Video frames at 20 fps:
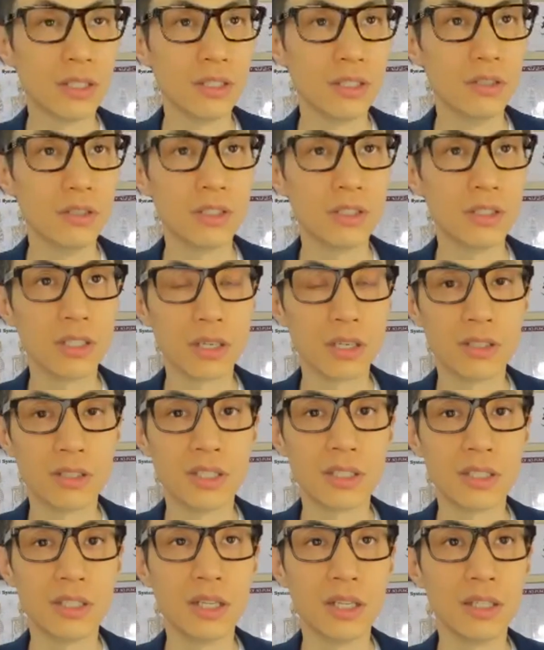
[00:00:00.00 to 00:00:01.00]
use it
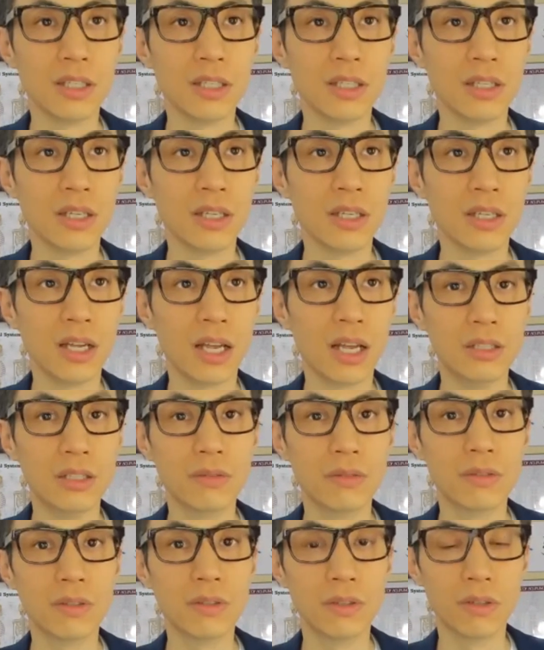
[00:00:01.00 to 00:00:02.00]
consistently, and you
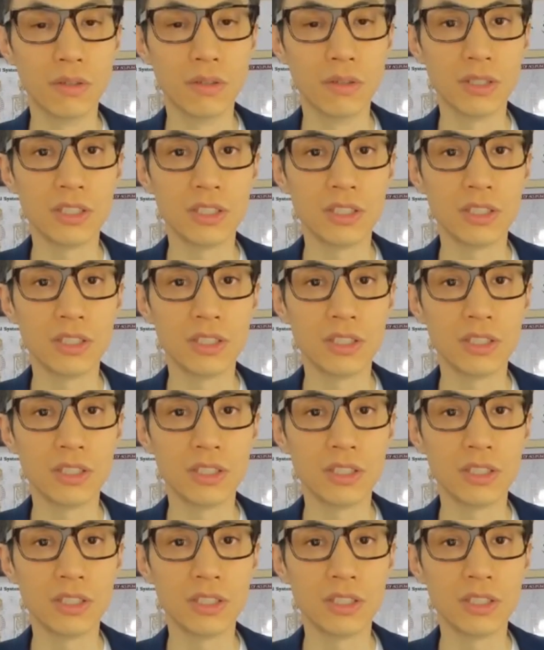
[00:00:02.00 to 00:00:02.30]
will notice